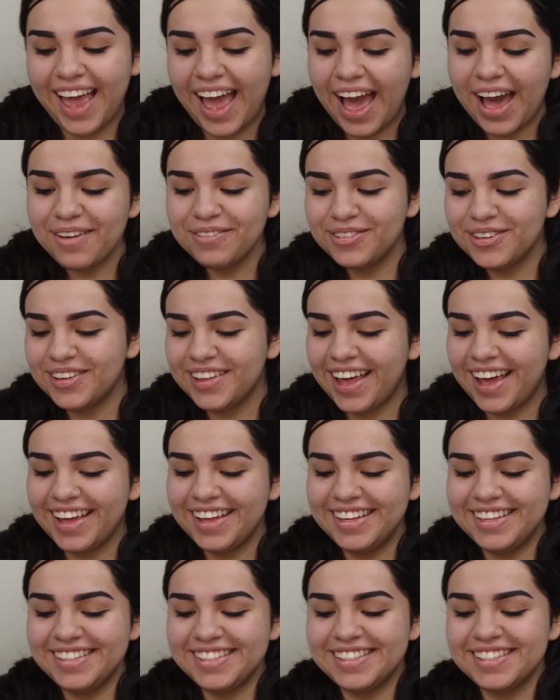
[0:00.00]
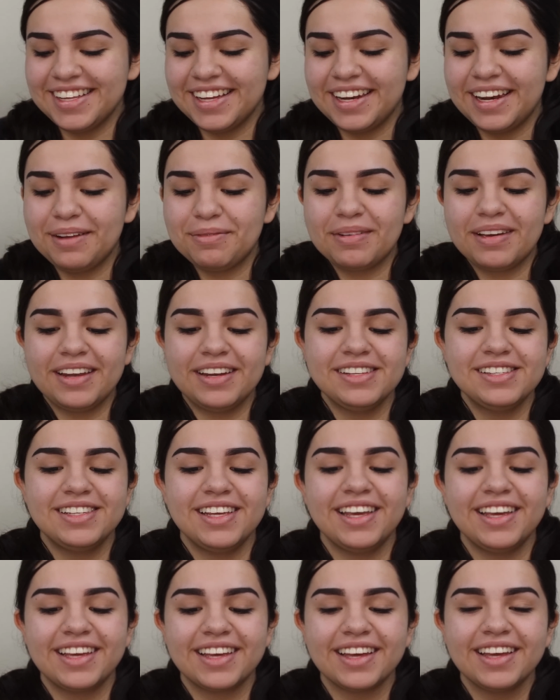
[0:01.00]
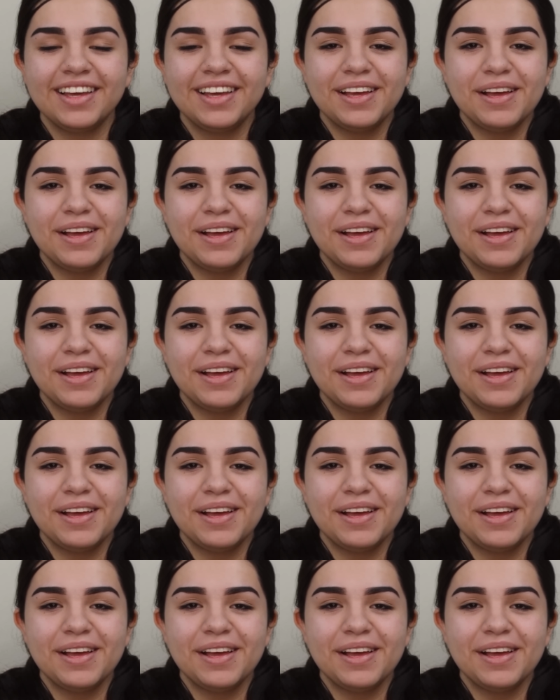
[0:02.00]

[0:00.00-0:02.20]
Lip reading: After that is done, I'm gonna take